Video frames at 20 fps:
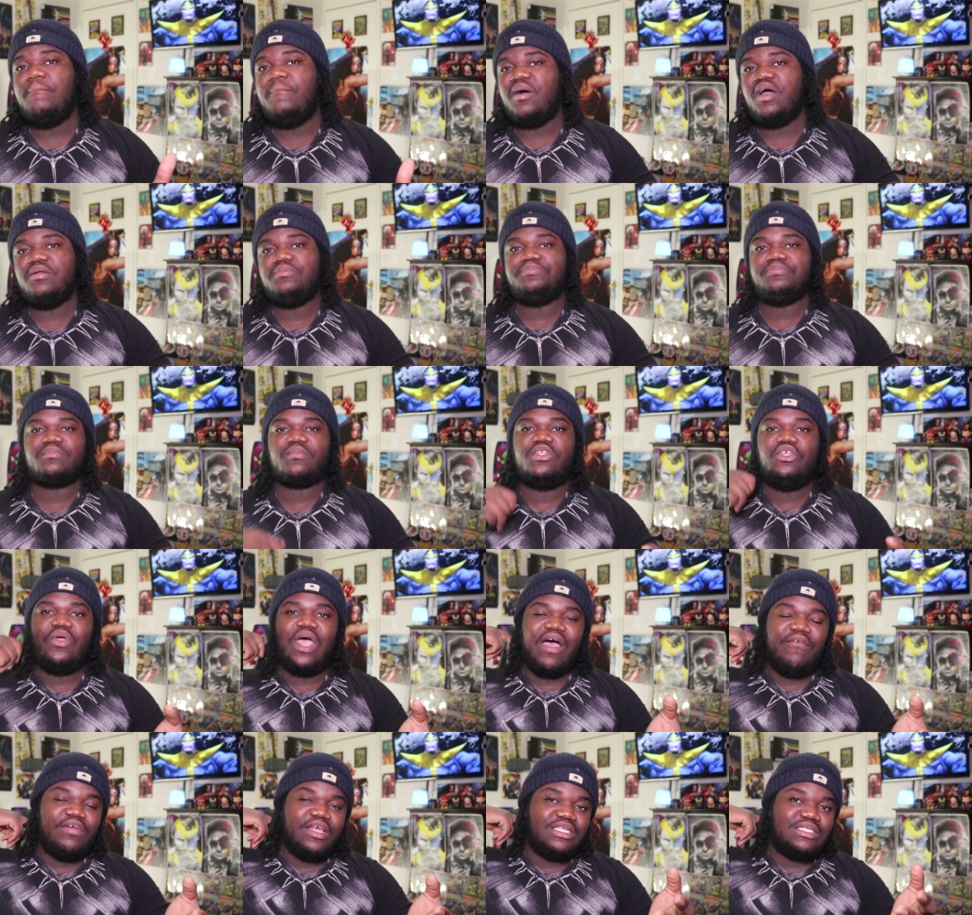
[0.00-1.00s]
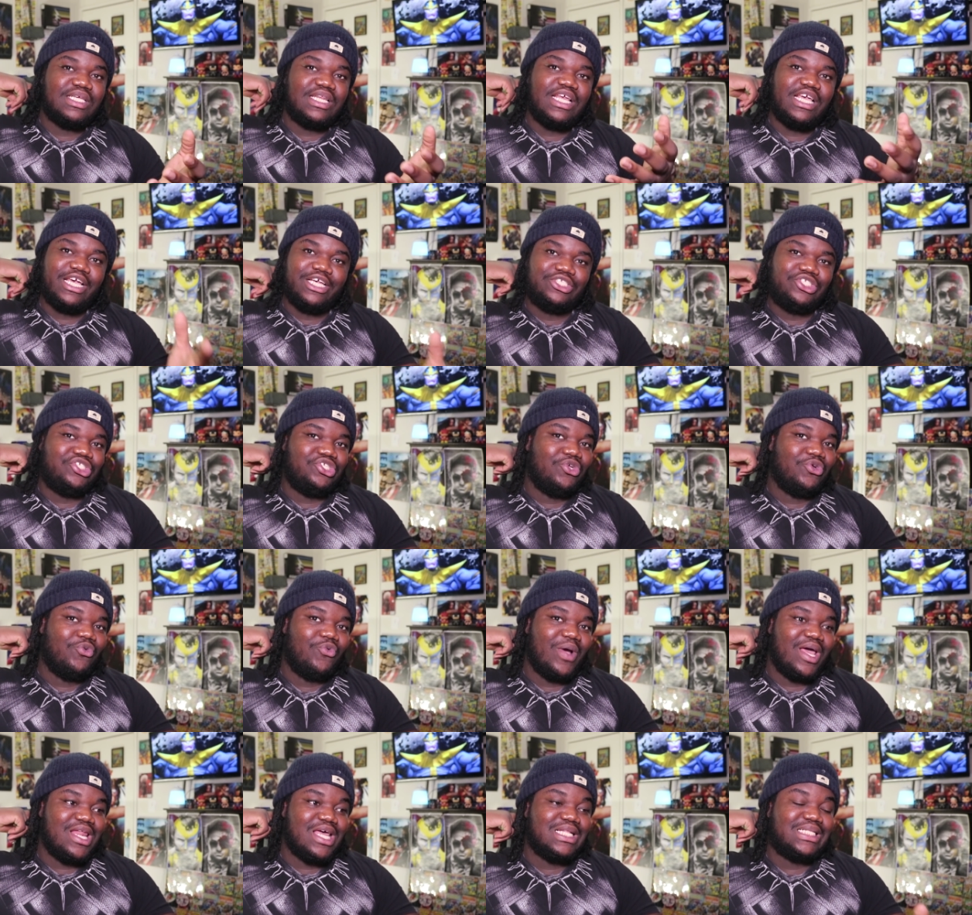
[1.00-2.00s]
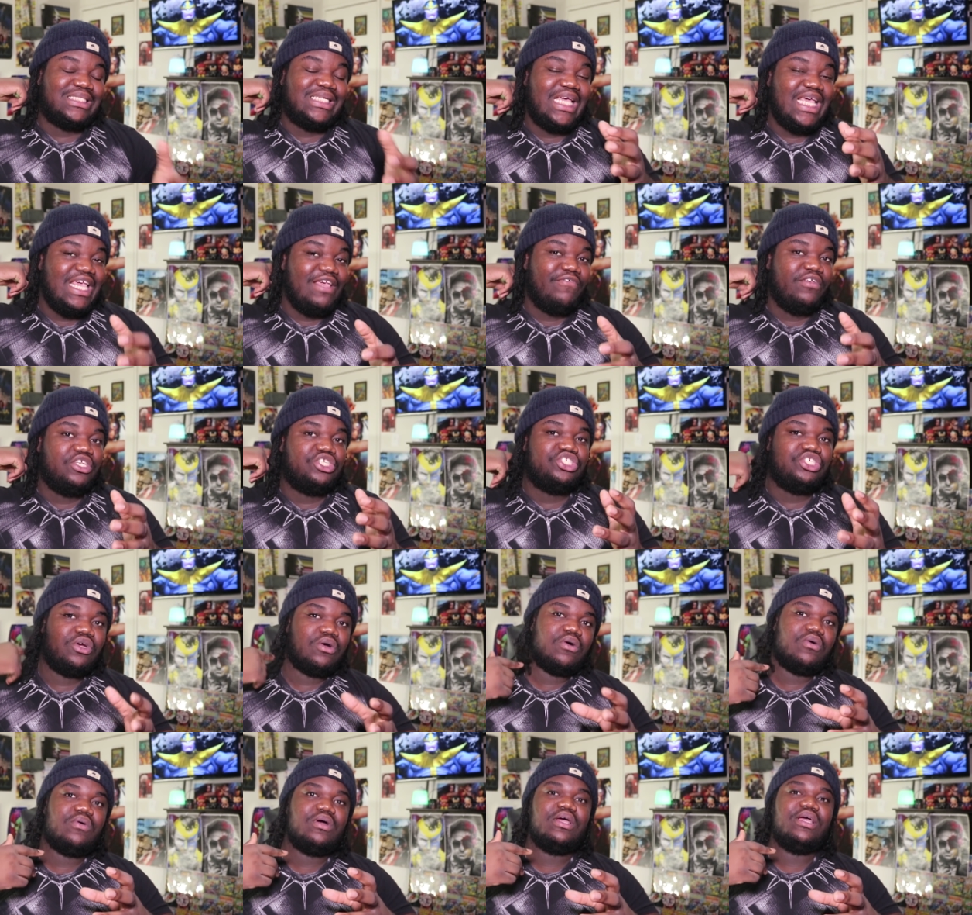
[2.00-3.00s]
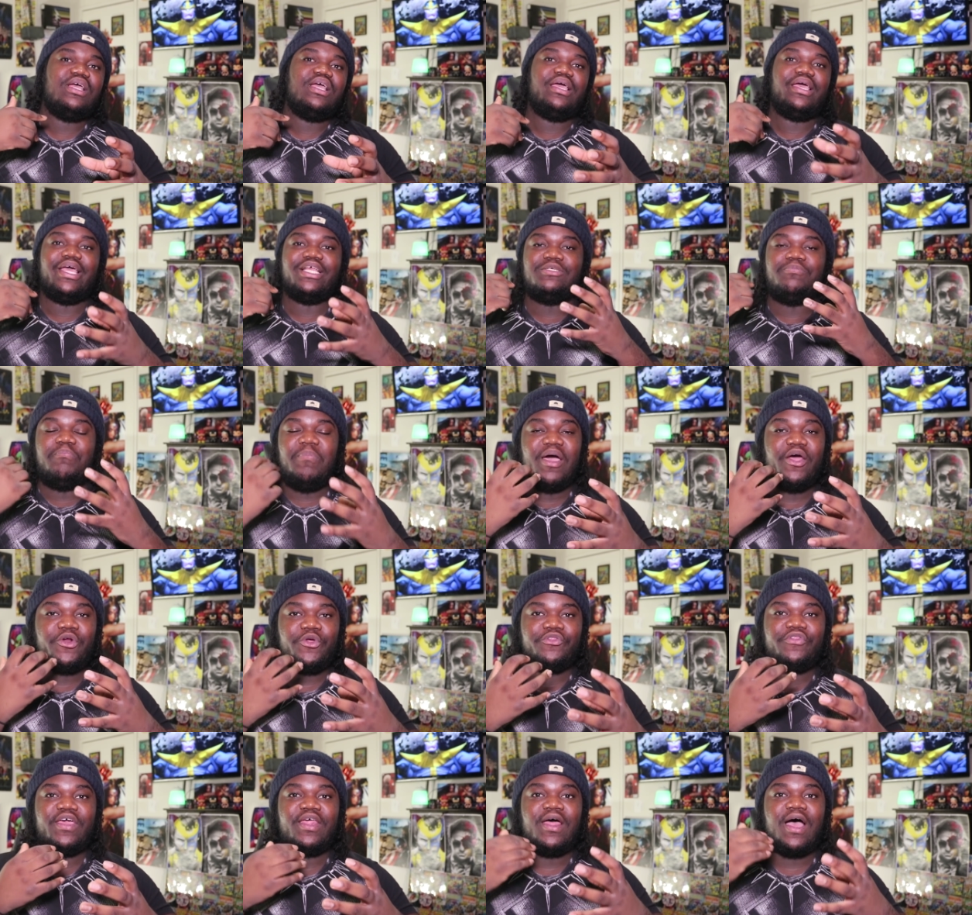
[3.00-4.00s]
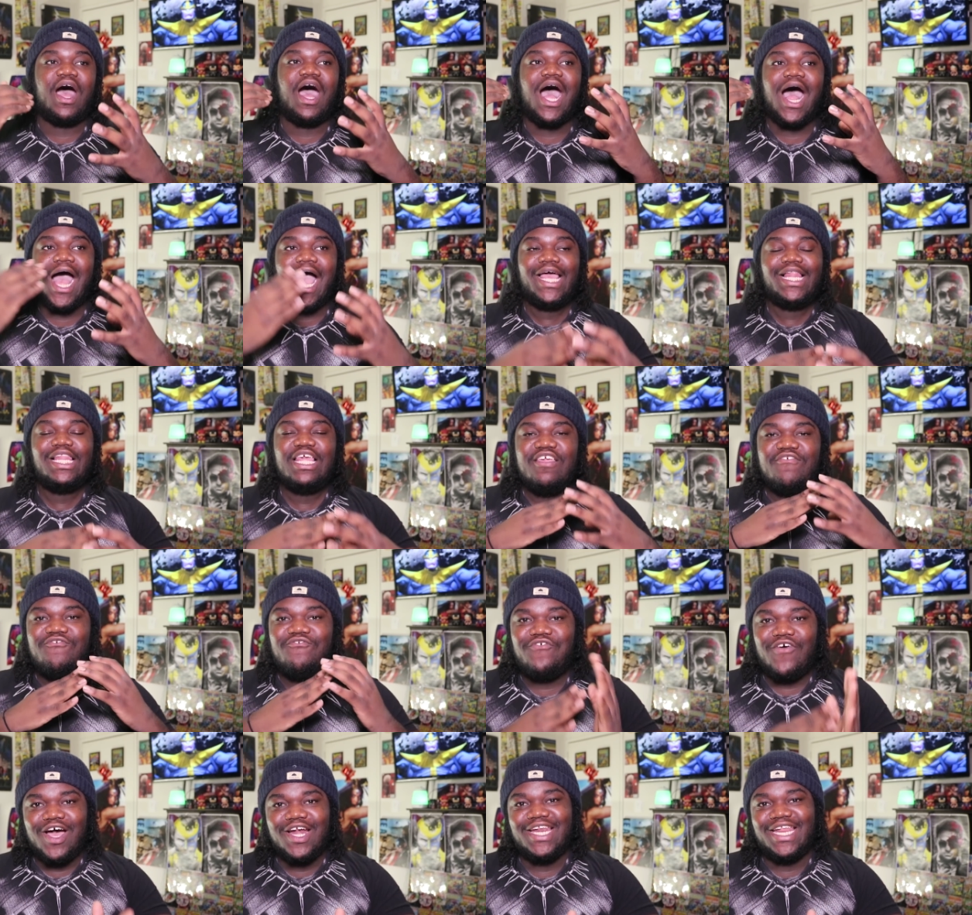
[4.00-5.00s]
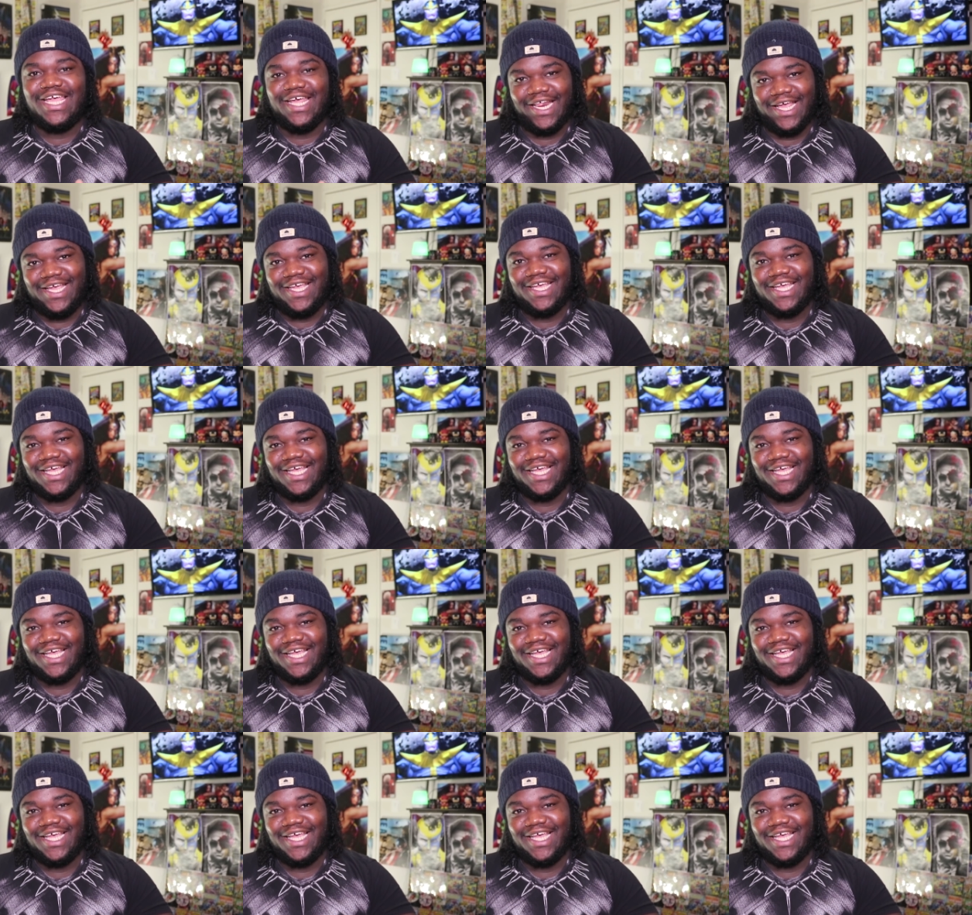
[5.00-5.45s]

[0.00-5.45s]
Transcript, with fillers: But you have it's an issue when a TV show is better than a highly funded